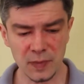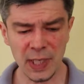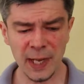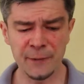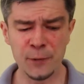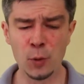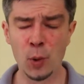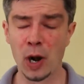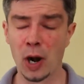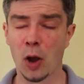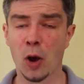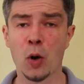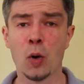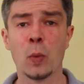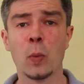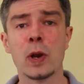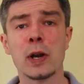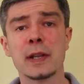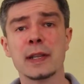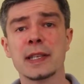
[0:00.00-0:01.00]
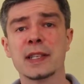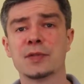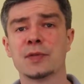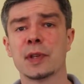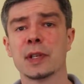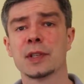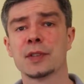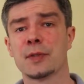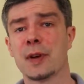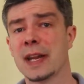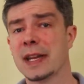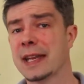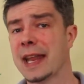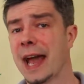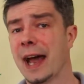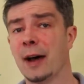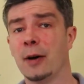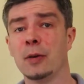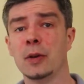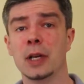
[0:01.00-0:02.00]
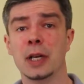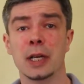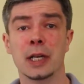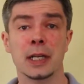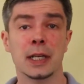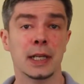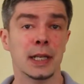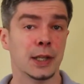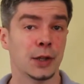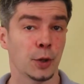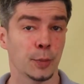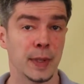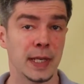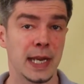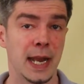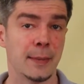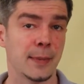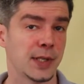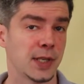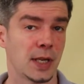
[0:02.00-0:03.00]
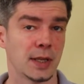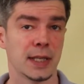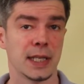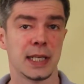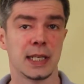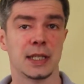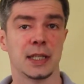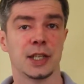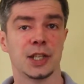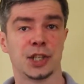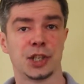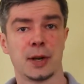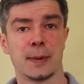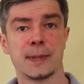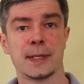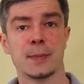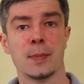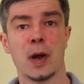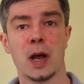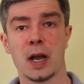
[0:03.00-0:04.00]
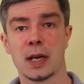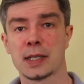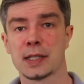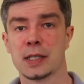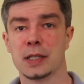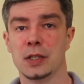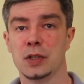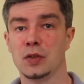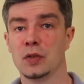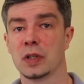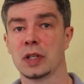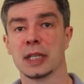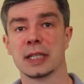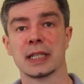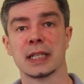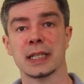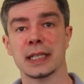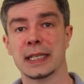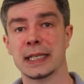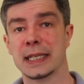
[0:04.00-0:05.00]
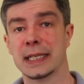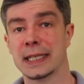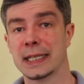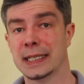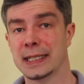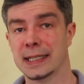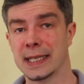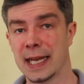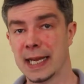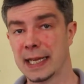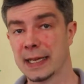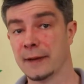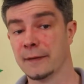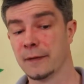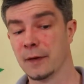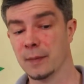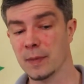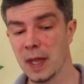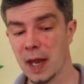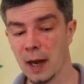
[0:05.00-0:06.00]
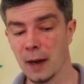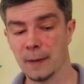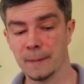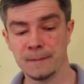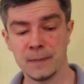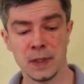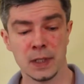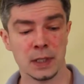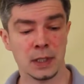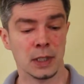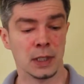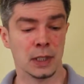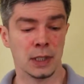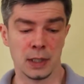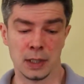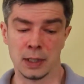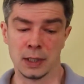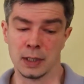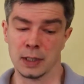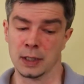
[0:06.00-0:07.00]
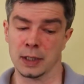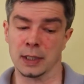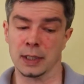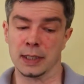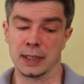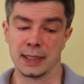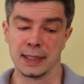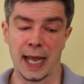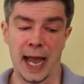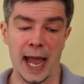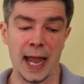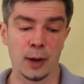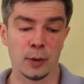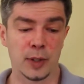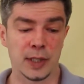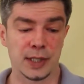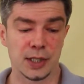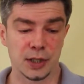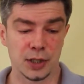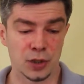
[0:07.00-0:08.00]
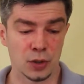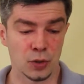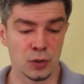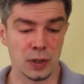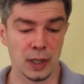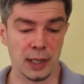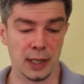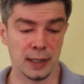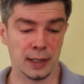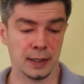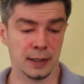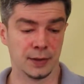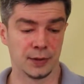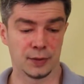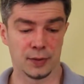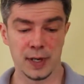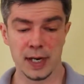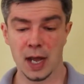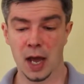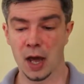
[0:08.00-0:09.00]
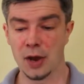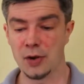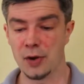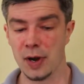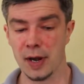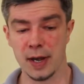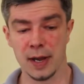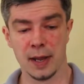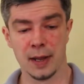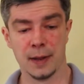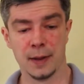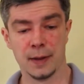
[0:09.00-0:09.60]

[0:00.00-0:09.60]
If you want to own one of these reels right now, there'll be an Amazon link in the description box. You can click the link and take it from there. Daiwa Tatula 300.